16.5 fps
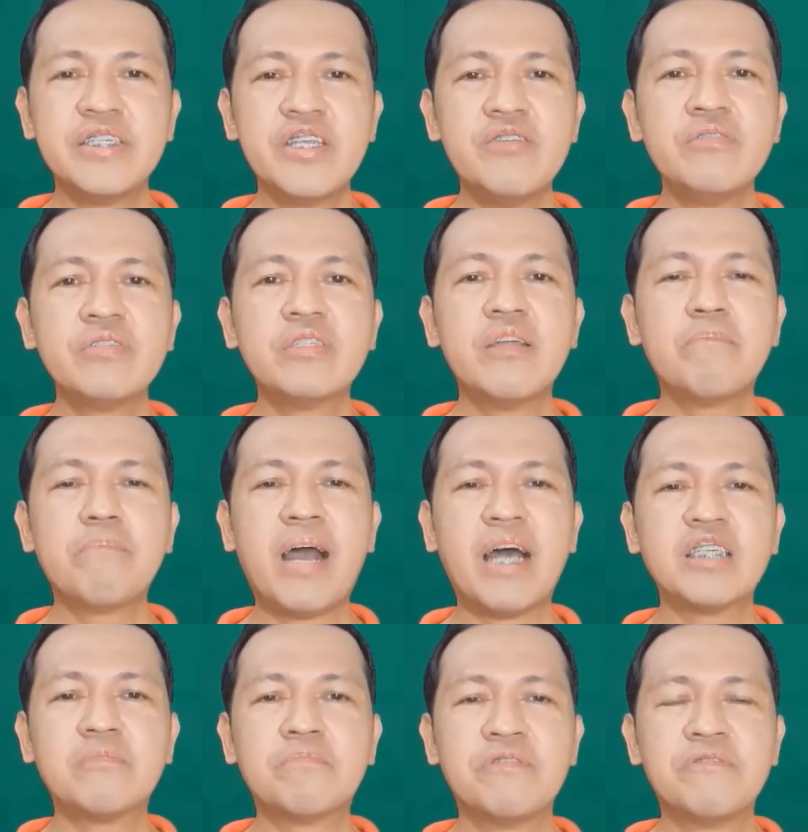used the
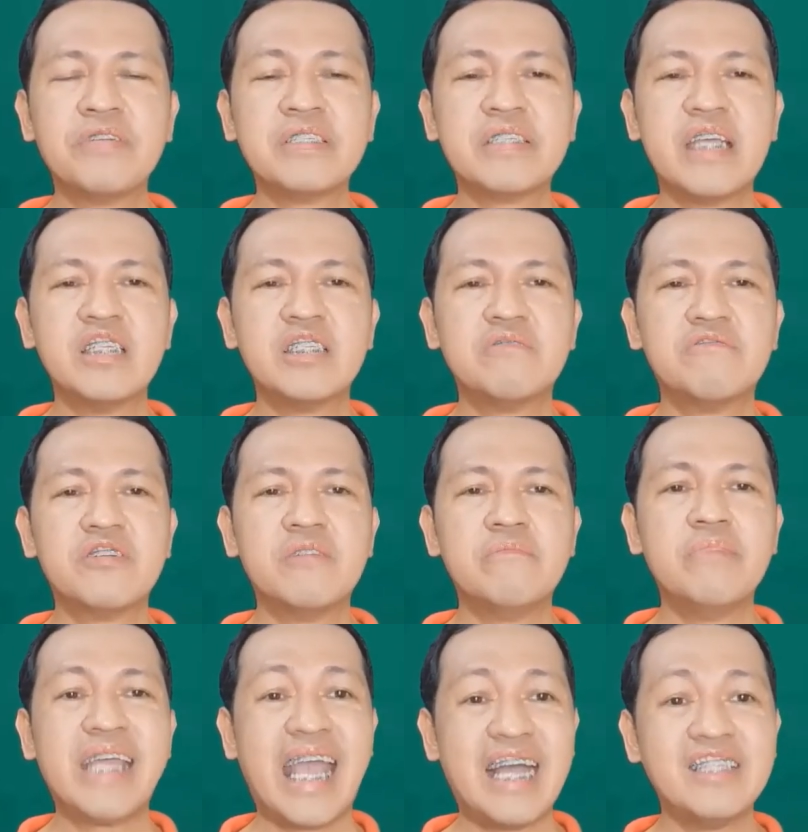past perfect tense
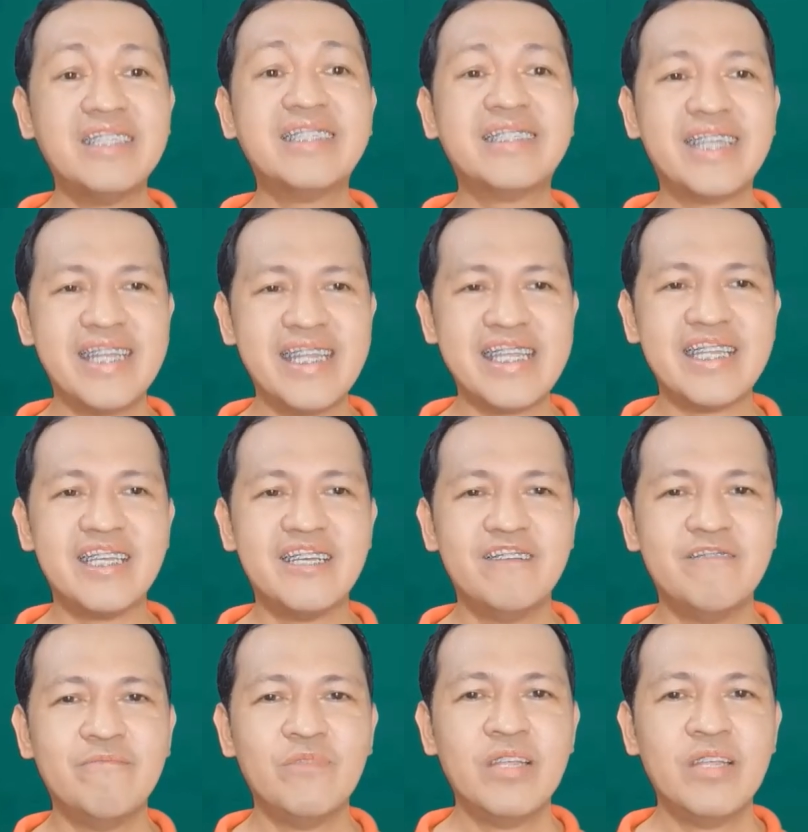verb had studied.